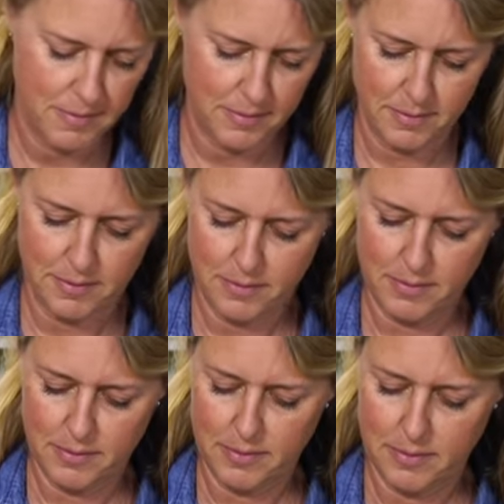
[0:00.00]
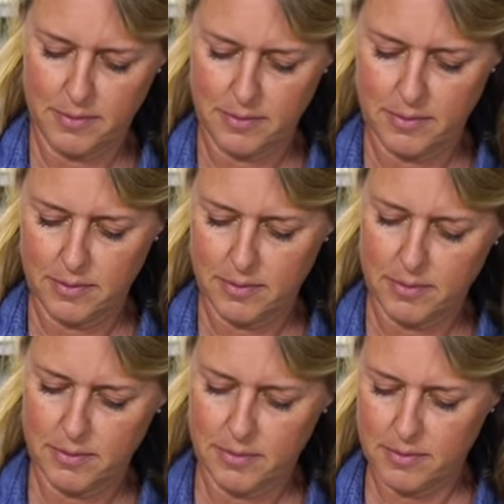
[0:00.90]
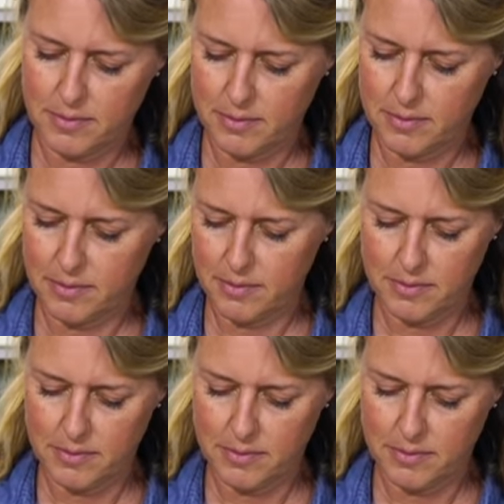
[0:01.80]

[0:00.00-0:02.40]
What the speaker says: No one is speaking in this clip.